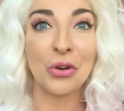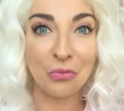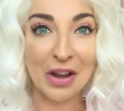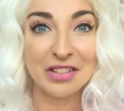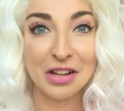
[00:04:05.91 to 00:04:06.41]

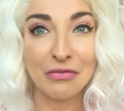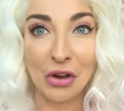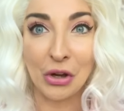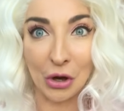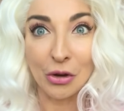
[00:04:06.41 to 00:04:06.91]
your resident
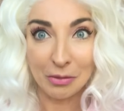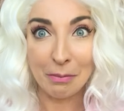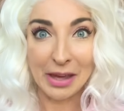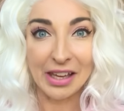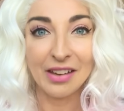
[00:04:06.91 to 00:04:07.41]
Virgo,
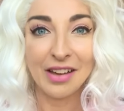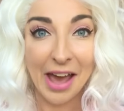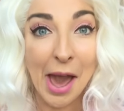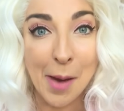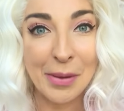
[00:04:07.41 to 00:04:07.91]
me,
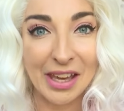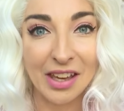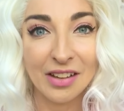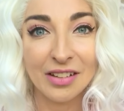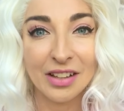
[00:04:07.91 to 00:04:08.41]
happy,